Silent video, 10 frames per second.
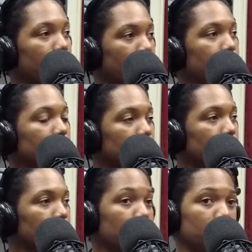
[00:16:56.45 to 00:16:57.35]
houses
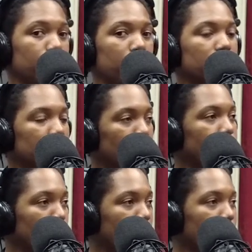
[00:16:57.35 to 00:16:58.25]
and just being
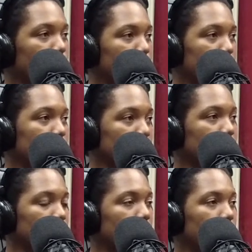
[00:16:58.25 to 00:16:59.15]
self-aware,
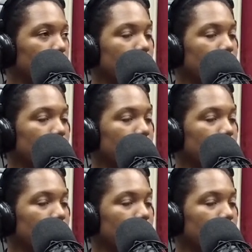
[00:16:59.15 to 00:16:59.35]
basically.